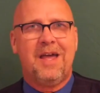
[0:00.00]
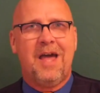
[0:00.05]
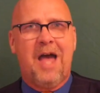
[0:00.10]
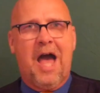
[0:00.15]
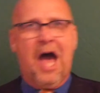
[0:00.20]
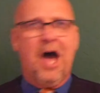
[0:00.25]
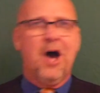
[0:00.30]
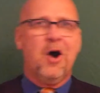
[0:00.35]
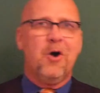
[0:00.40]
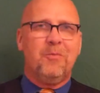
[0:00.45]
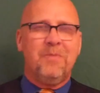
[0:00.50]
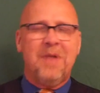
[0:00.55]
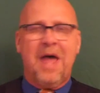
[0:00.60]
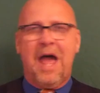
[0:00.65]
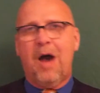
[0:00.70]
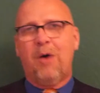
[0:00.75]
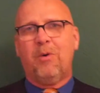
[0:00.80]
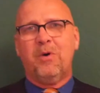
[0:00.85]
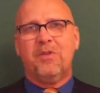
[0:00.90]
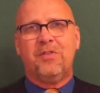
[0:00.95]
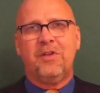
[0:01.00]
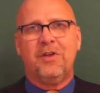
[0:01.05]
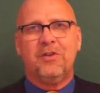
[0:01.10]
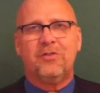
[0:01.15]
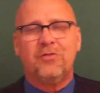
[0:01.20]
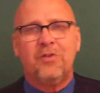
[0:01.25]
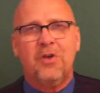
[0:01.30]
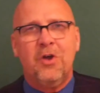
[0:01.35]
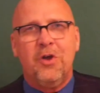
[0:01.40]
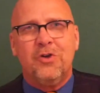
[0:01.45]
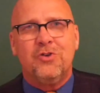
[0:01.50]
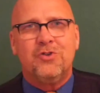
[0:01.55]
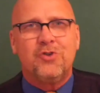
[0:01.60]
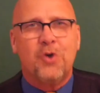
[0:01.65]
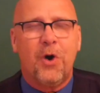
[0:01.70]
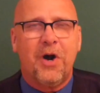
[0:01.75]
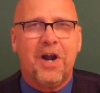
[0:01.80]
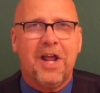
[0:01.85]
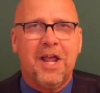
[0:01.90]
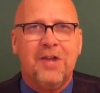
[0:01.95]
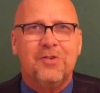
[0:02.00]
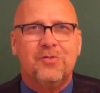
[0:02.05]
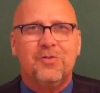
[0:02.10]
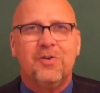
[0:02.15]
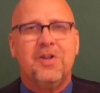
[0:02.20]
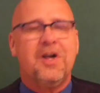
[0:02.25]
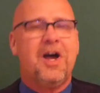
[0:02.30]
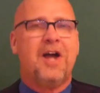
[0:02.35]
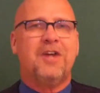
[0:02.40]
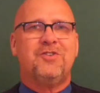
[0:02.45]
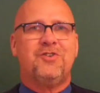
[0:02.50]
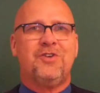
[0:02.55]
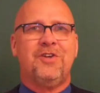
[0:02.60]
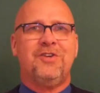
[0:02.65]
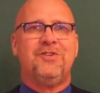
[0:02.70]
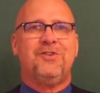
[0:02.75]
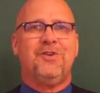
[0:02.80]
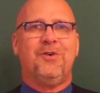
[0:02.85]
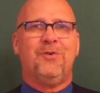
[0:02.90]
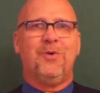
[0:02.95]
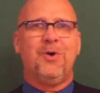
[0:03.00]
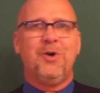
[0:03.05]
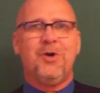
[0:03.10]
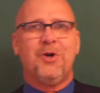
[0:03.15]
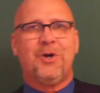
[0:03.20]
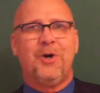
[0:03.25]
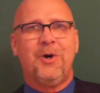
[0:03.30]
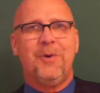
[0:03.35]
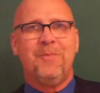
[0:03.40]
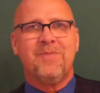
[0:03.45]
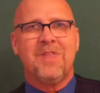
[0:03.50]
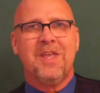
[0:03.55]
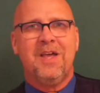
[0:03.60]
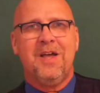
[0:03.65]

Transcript: I hope now with this short introduction to Ruger